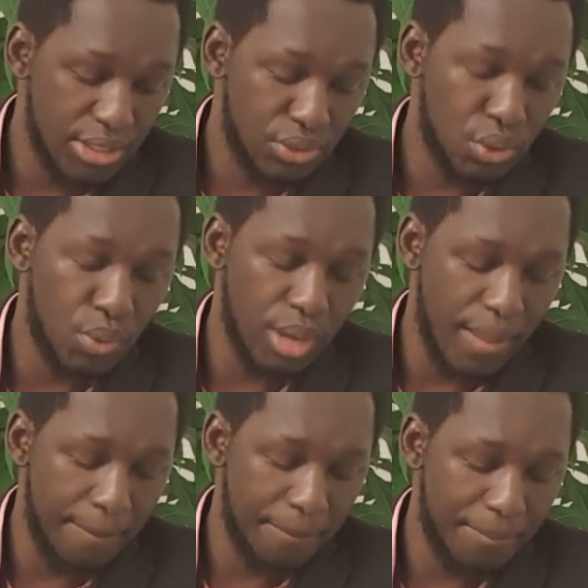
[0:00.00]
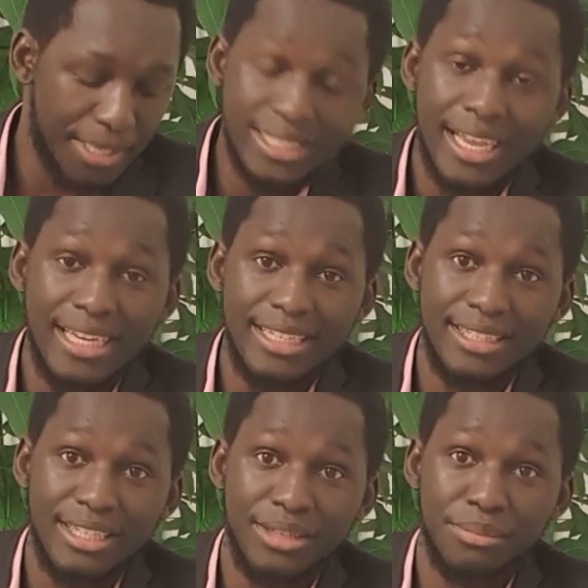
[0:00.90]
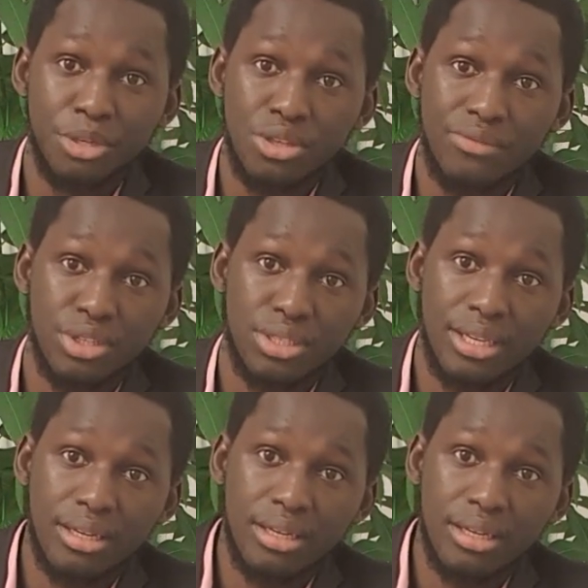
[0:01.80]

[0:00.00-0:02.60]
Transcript: So basically, most of us